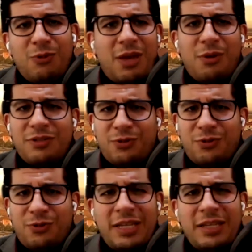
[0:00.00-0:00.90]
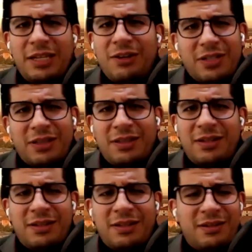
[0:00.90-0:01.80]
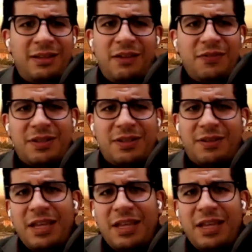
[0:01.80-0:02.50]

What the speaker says: That was for 10 years, and then he left, and